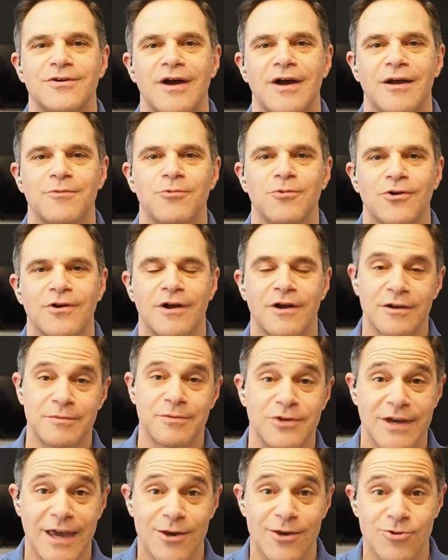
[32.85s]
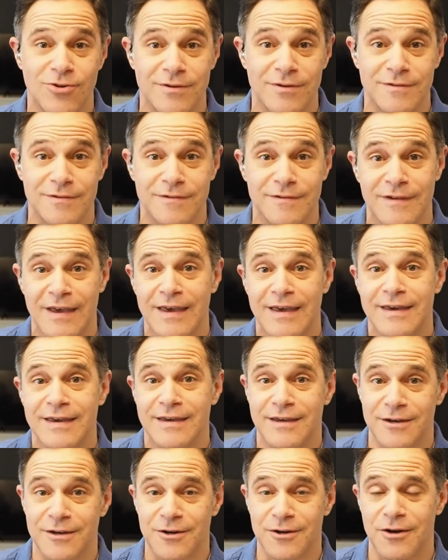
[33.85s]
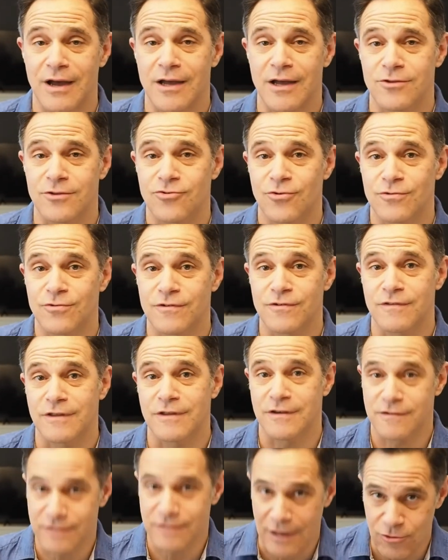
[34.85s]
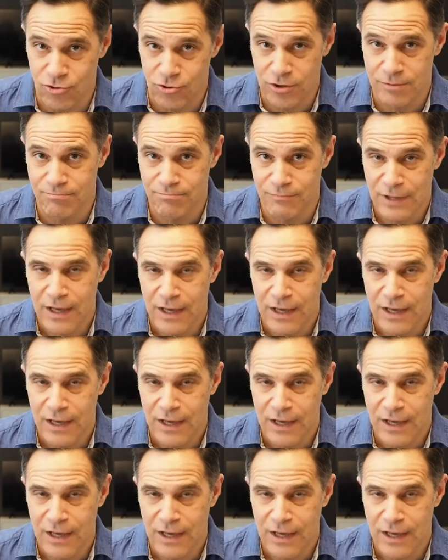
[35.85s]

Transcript: I work on communications here at Church of the Ascension,